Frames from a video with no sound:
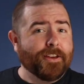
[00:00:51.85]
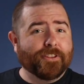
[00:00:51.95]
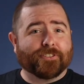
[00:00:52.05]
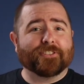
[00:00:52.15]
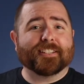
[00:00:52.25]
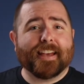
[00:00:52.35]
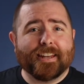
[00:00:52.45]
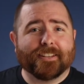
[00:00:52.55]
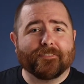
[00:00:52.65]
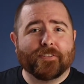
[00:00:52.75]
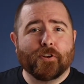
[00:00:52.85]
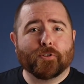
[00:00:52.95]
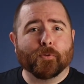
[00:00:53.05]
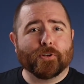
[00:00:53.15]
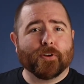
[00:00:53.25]
This is the kind of
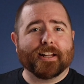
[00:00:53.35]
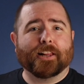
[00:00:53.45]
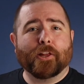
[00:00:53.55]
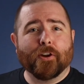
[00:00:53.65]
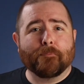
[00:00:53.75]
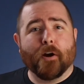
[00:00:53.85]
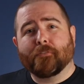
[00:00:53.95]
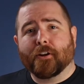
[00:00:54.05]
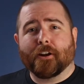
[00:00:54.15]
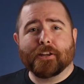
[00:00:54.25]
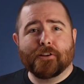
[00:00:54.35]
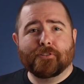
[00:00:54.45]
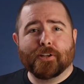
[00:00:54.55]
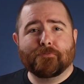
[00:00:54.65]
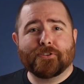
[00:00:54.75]
confusion we're trying to clear up over on our
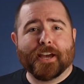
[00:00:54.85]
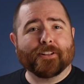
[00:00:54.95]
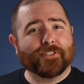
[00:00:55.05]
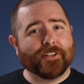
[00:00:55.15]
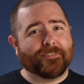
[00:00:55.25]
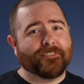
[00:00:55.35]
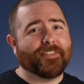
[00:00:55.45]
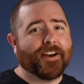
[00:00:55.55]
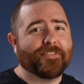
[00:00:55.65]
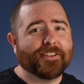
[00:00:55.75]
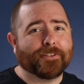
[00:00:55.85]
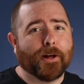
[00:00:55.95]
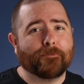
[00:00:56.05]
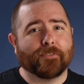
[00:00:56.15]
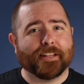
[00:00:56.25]
YouTube channel, so if you found this
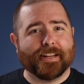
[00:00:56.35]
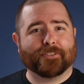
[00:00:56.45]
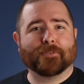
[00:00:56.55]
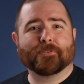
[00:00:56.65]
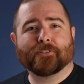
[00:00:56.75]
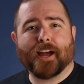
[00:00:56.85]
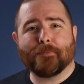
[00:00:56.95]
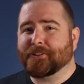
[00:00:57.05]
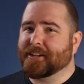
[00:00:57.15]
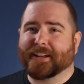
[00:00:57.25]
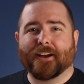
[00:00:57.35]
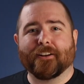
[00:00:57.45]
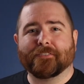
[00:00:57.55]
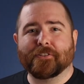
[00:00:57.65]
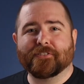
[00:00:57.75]
helpful, hit subscribe and check out
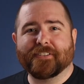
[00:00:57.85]
our future